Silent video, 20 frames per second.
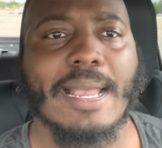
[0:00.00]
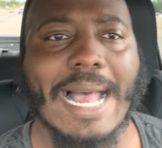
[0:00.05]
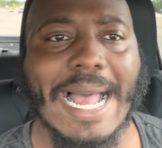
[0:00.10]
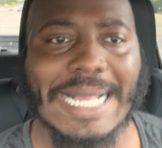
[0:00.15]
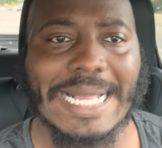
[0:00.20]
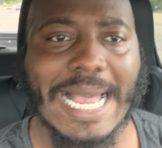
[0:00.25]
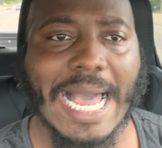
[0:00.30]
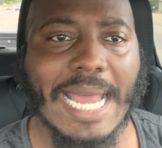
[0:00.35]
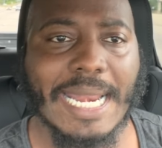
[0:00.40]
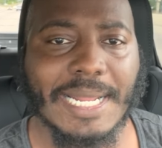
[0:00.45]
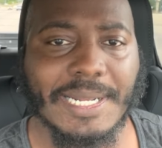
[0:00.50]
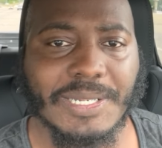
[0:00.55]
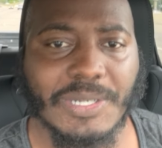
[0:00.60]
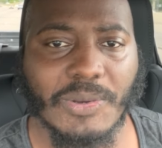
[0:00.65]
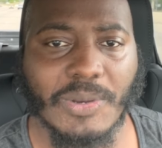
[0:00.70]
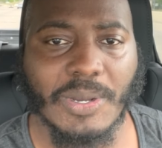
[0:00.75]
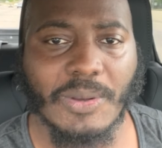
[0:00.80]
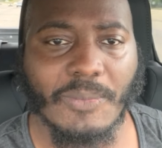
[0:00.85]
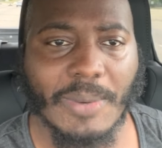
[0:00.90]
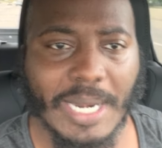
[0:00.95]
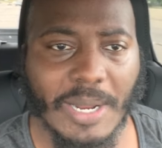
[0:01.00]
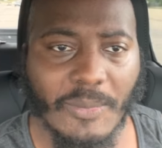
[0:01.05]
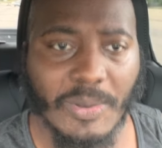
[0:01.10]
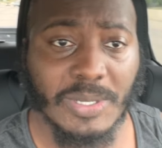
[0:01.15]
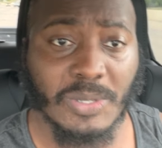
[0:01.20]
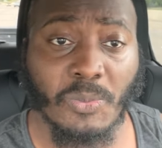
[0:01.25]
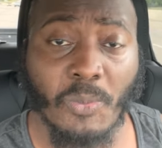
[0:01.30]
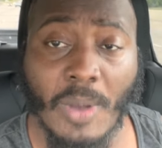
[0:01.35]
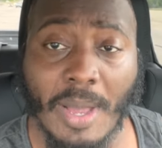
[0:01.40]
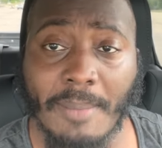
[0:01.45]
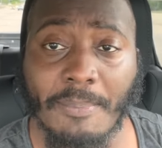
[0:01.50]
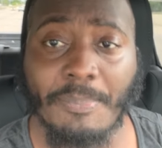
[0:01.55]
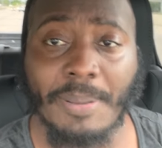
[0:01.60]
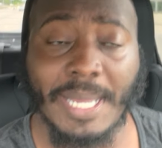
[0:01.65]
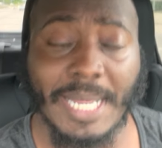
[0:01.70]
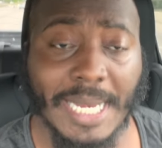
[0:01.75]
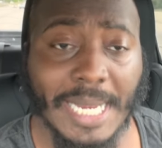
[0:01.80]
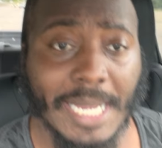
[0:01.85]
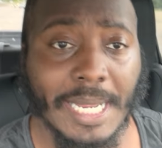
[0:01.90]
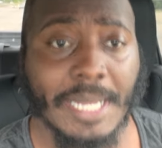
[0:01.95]
I got into it when it was one
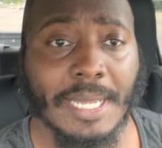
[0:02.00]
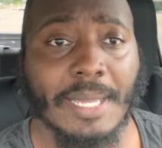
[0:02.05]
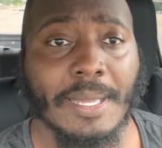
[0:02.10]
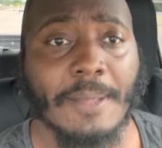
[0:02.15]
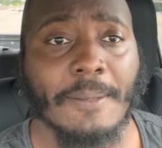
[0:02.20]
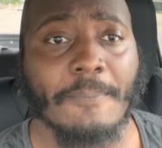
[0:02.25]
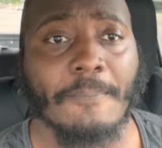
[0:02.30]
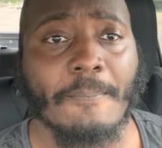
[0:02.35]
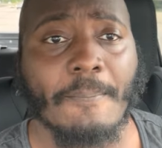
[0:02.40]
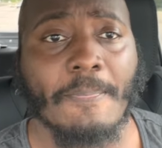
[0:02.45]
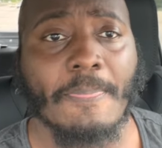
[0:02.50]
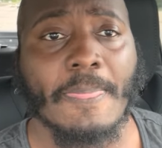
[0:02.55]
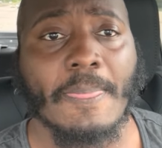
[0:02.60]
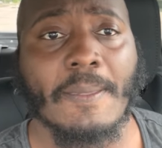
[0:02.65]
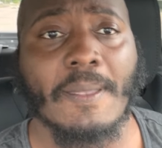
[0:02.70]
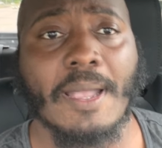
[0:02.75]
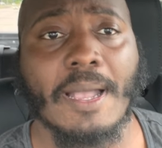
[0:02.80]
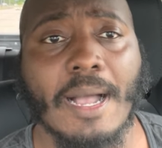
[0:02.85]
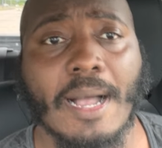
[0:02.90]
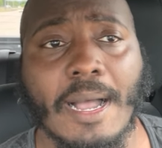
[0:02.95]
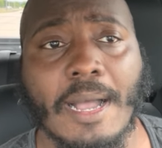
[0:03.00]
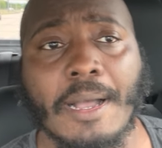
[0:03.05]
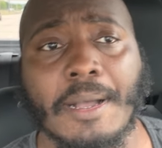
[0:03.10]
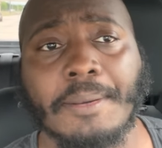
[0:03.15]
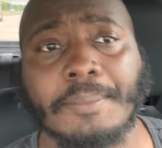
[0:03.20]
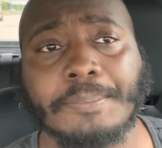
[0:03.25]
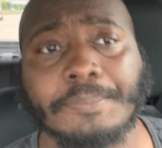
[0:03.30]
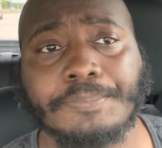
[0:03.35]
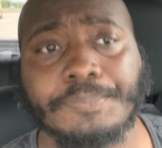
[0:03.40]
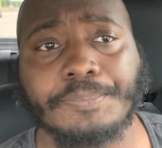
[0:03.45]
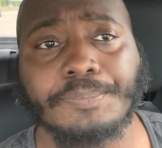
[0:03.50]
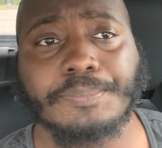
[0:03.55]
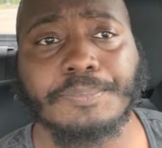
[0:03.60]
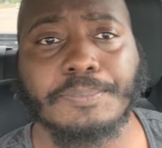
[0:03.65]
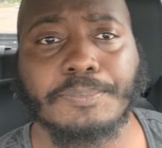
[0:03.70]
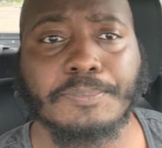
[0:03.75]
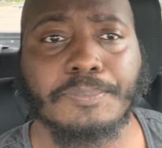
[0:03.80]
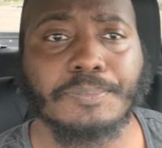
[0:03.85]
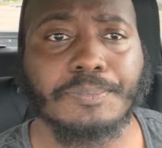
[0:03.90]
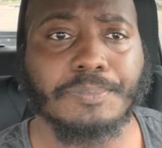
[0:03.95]
penny. Two miles. Take uh, um, exit
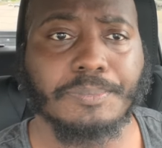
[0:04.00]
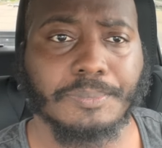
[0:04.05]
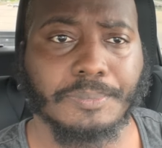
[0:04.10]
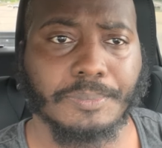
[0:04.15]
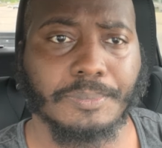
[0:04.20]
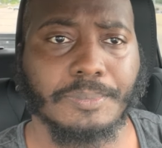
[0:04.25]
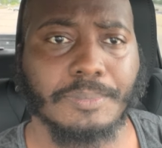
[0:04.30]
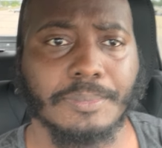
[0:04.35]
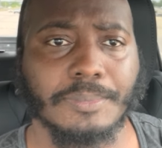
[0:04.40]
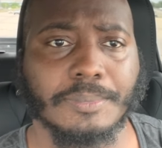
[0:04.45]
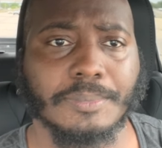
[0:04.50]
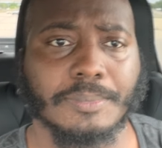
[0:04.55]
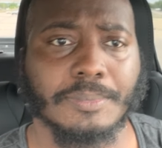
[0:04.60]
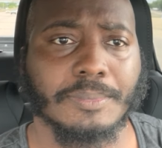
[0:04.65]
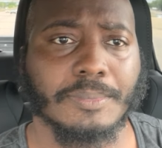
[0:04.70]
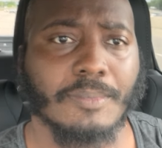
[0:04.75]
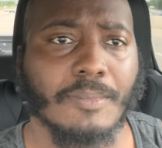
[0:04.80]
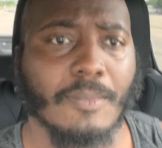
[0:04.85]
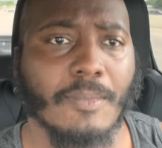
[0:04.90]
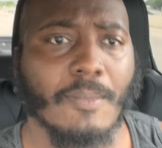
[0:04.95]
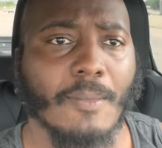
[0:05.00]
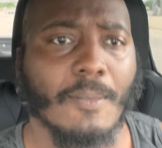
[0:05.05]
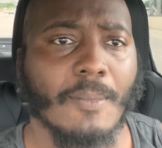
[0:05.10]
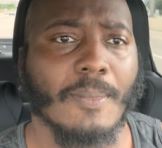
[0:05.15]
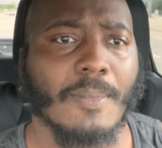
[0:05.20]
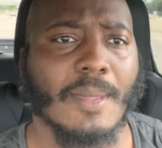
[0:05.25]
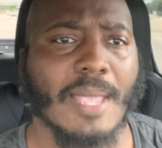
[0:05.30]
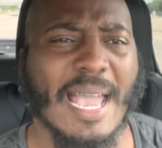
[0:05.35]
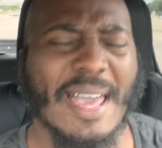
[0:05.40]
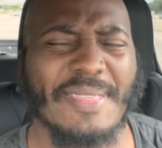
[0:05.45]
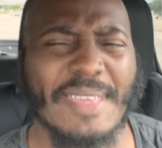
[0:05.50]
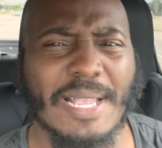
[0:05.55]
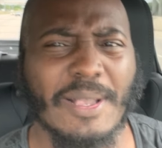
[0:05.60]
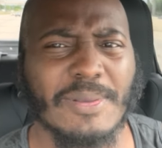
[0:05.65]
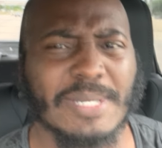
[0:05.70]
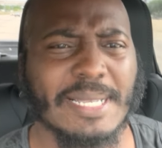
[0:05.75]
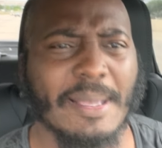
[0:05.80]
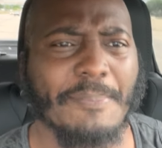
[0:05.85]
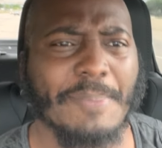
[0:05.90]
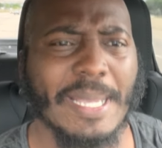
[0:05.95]
564 to merge onto I-410. I think it
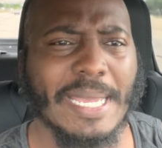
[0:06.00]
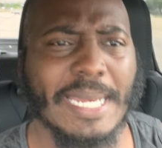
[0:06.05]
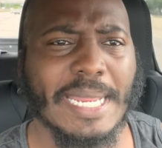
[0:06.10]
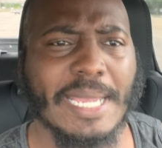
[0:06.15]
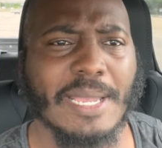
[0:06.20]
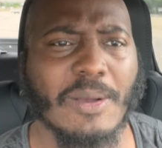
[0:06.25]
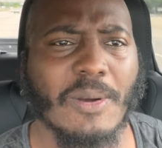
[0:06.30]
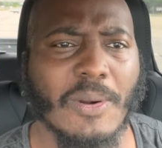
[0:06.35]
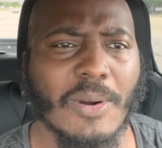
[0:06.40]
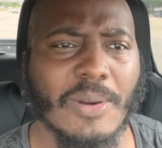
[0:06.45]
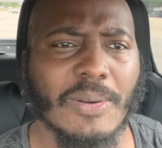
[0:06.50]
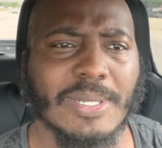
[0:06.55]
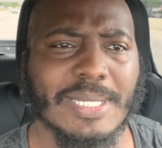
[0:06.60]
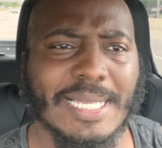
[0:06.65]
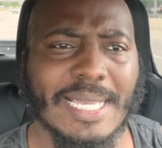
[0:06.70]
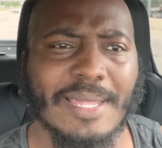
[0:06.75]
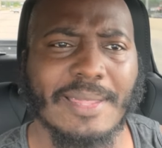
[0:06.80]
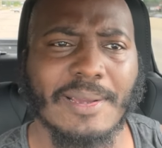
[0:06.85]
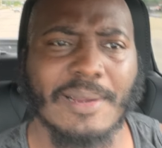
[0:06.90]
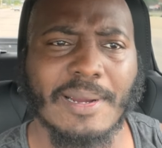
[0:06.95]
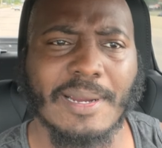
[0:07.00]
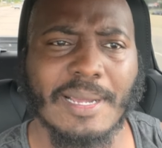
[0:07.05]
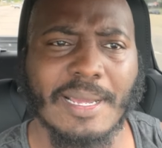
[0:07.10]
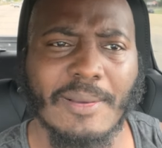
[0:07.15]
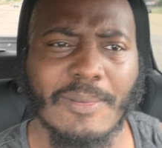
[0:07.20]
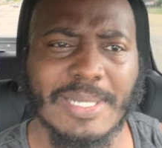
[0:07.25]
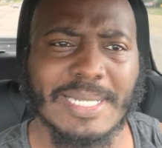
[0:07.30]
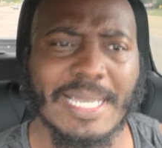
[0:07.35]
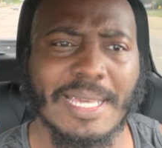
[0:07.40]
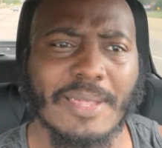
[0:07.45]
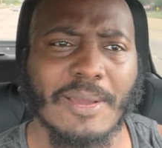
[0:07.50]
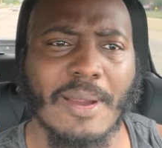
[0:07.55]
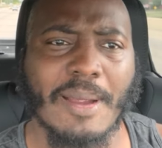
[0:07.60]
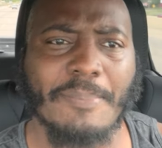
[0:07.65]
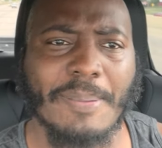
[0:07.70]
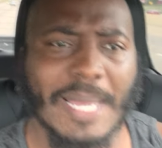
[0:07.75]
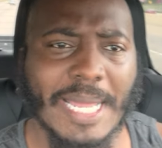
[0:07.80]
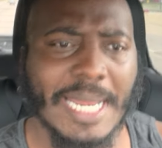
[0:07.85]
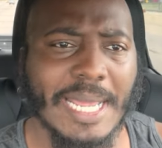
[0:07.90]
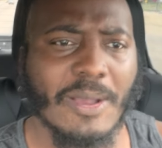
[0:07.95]
was a penny, or it was either it was either
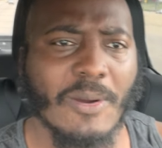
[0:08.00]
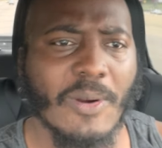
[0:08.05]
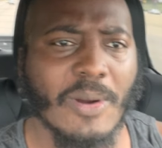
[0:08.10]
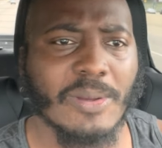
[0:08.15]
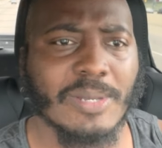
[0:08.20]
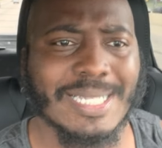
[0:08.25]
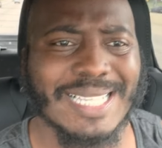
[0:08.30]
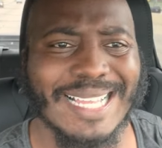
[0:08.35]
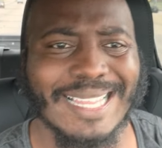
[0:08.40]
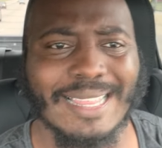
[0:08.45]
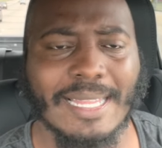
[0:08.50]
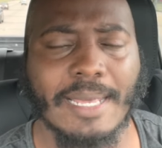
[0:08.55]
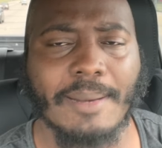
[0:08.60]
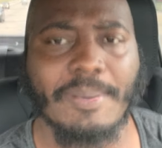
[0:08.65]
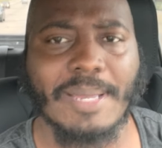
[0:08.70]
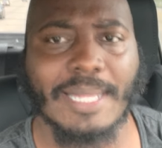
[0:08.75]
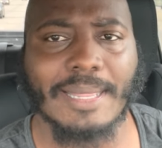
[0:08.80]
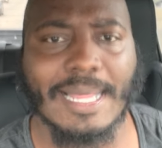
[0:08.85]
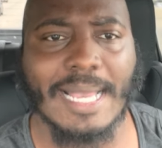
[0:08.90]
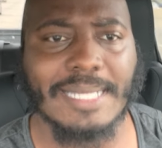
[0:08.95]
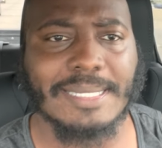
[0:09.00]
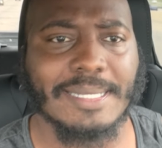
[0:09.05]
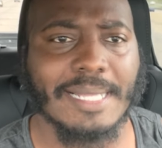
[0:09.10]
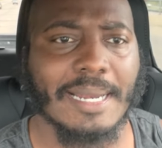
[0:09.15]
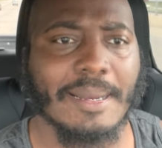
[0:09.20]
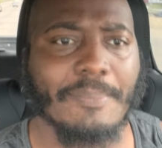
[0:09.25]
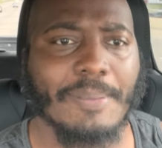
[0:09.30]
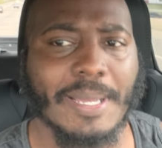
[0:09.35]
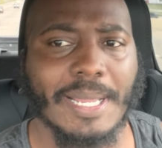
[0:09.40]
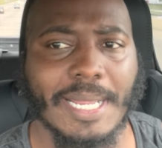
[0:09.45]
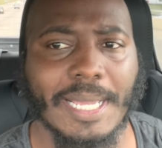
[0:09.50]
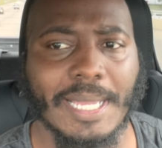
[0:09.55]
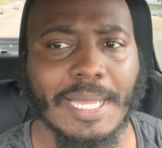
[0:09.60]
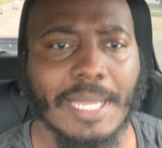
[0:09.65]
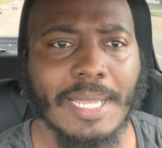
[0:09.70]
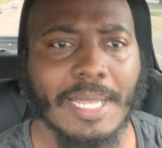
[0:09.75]
a penny, or it was a little bit less than a penny.